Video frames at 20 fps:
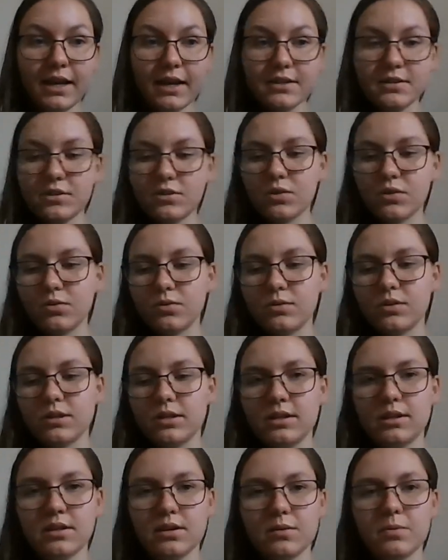And
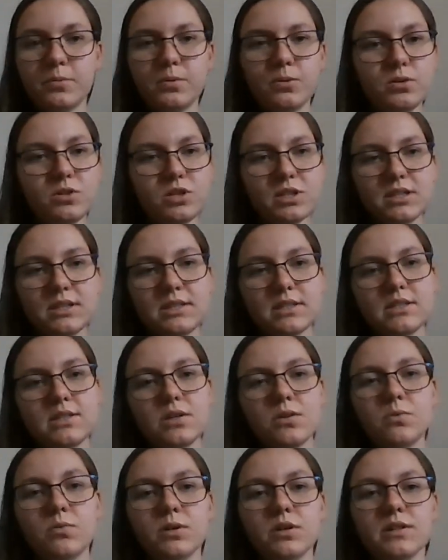so the
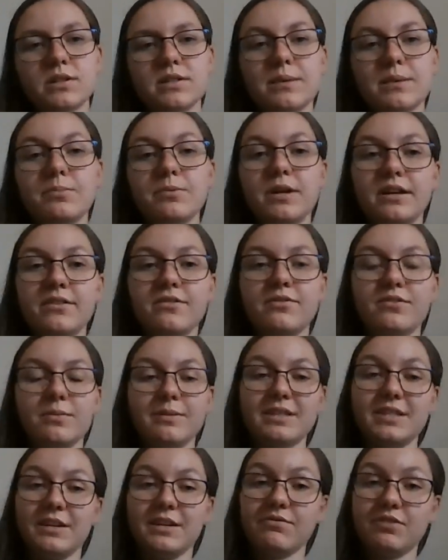Capuchins were separated
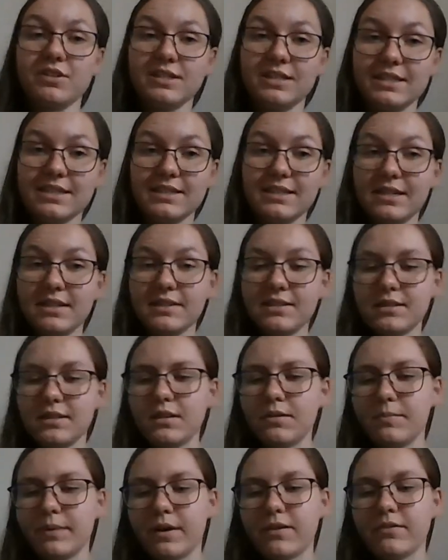from the San Franciscans
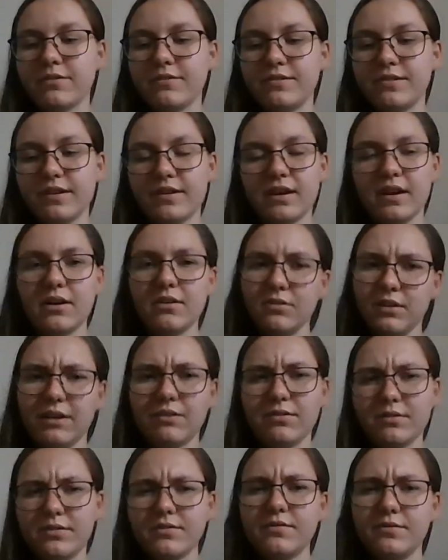in around
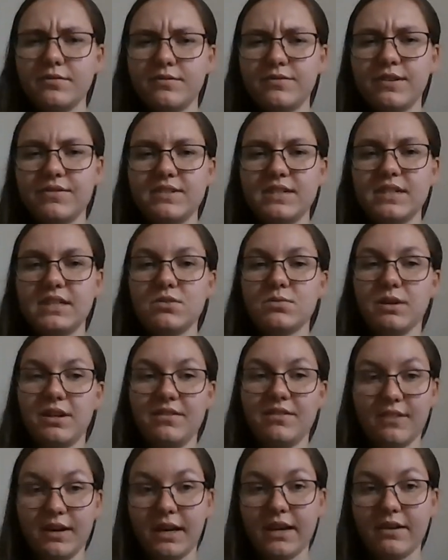
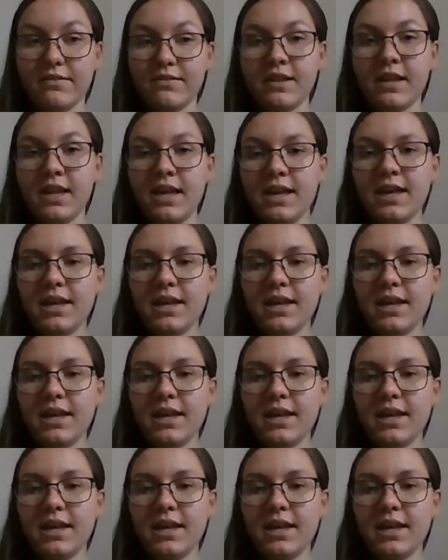1525.